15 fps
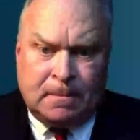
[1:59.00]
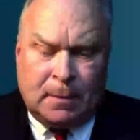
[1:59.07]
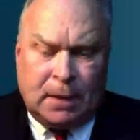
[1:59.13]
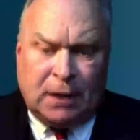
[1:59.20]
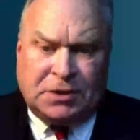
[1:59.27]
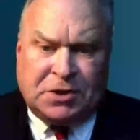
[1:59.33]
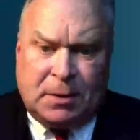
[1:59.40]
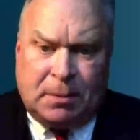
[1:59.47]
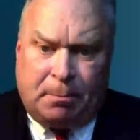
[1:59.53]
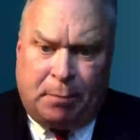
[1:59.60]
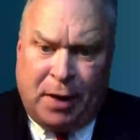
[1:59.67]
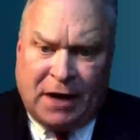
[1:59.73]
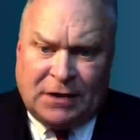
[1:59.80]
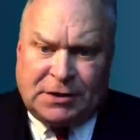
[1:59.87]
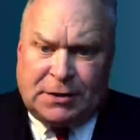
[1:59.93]
It's the
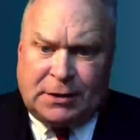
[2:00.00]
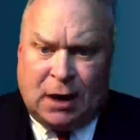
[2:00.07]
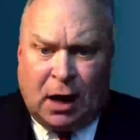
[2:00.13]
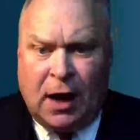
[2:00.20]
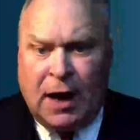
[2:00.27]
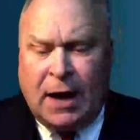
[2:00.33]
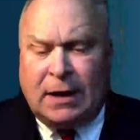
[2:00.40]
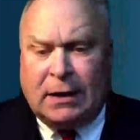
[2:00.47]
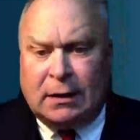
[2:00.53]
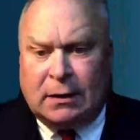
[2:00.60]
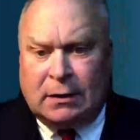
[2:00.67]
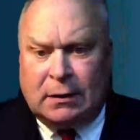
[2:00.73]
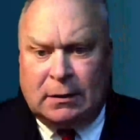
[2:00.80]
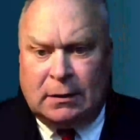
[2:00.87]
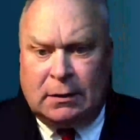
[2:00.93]
best kind
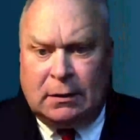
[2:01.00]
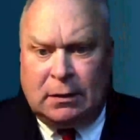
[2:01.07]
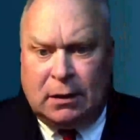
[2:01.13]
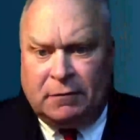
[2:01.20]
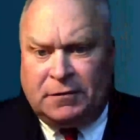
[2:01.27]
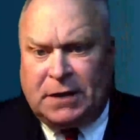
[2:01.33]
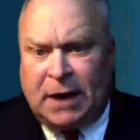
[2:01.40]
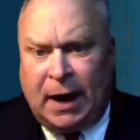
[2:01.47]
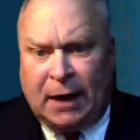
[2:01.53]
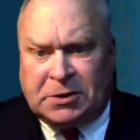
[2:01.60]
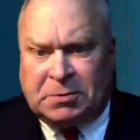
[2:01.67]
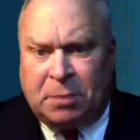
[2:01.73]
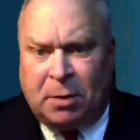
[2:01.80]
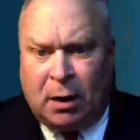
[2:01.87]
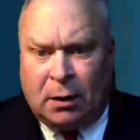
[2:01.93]
of
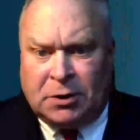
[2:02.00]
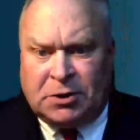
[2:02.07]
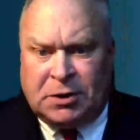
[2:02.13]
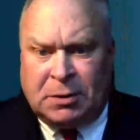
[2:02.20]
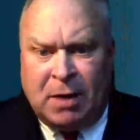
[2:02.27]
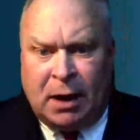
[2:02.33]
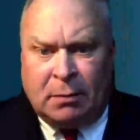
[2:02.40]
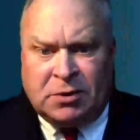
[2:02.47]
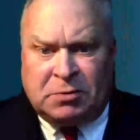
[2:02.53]
tax policy, Madam